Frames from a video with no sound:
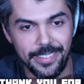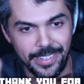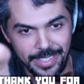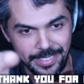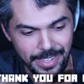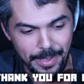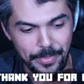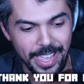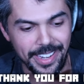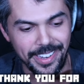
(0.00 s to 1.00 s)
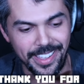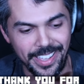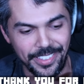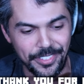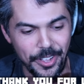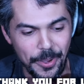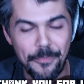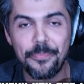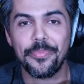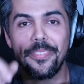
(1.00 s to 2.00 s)
Let's stop that. And
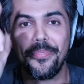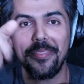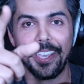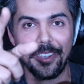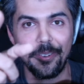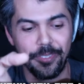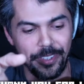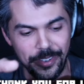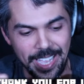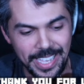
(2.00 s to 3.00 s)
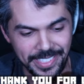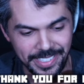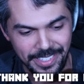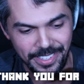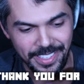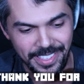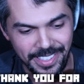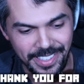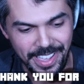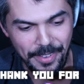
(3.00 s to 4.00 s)
so, thank you. See you guys
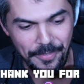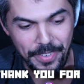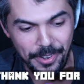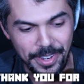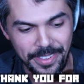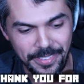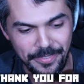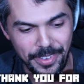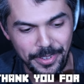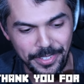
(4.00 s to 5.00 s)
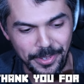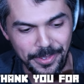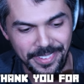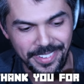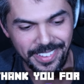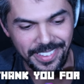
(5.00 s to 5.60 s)
uh, very, very soon.